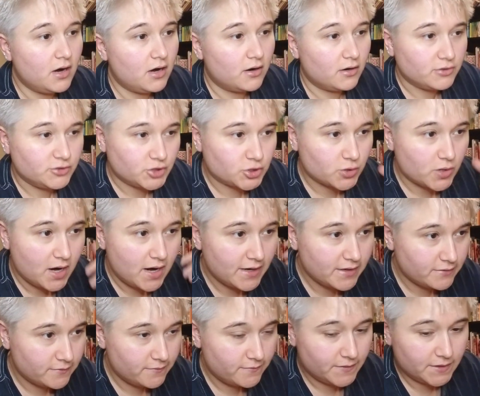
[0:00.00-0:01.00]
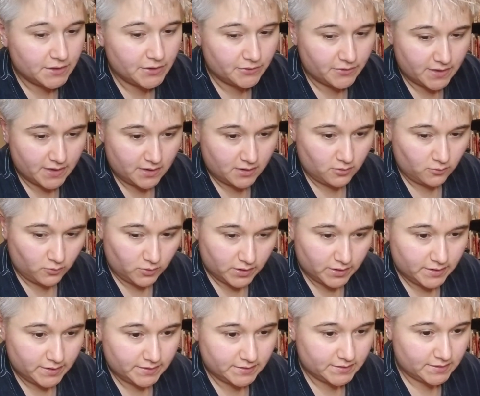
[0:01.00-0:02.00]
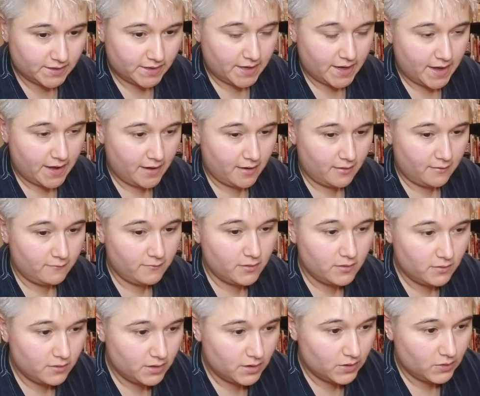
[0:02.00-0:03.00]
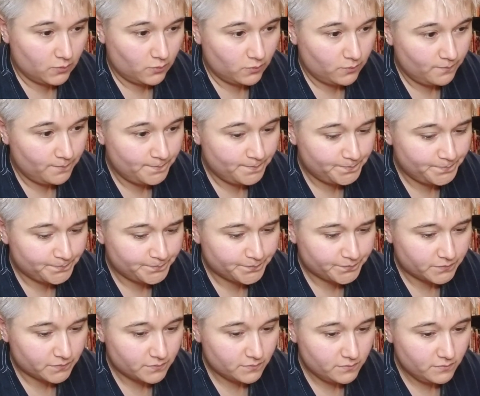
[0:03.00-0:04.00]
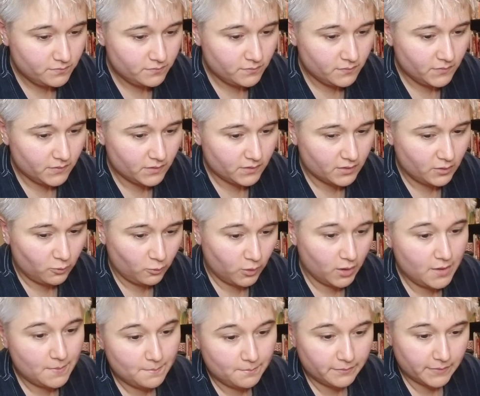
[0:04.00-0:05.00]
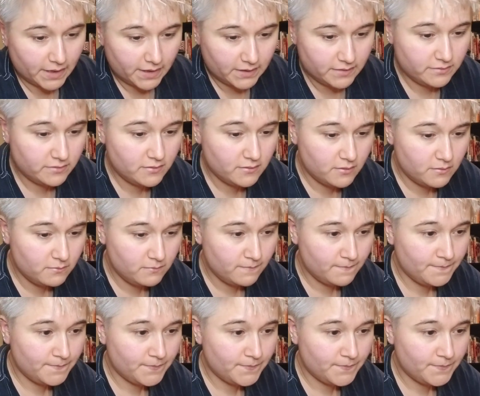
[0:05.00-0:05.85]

on trying to figure out what it is they have and what made them.